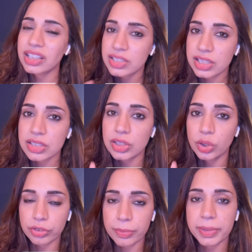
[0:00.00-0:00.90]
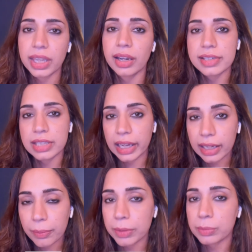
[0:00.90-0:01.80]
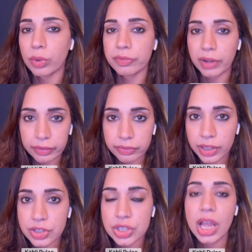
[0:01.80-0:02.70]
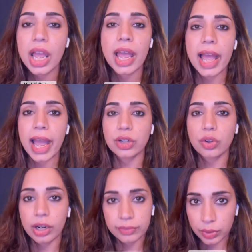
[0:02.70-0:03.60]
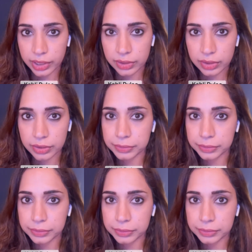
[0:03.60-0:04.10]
this is, you know, for me it is getting a bit more far-fetched and convoluted.